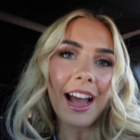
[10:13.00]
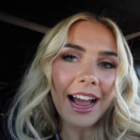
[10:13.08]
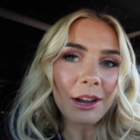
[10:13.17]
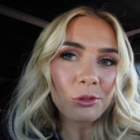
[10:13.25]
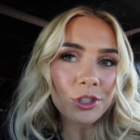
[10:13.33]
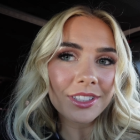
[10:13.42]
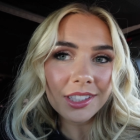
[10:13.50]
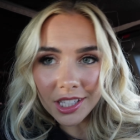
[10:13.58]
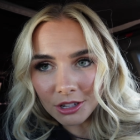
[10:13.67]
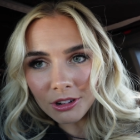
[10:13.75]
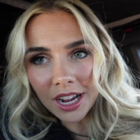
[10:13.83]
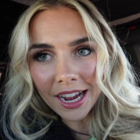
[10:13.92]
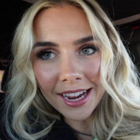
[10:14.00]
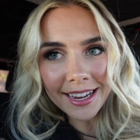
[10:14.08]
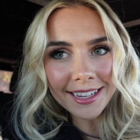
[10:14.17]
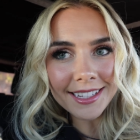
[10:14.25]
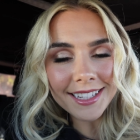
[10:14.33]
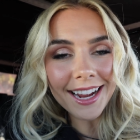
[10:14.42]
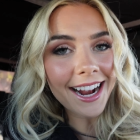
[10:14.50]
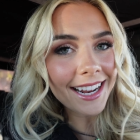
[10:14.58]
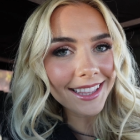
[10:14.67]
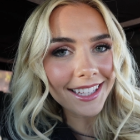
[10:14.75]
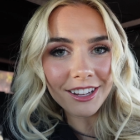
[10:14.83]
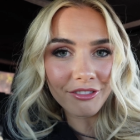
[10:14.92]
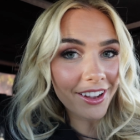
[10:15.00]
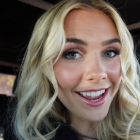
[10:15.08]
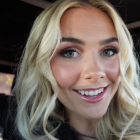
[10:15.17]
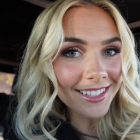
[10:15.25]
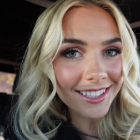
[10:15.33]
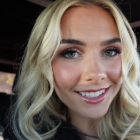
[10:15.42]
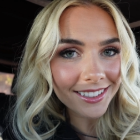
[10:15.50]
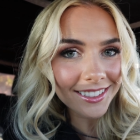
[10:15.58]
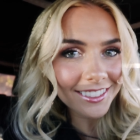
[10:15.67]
I will see you guys at the event.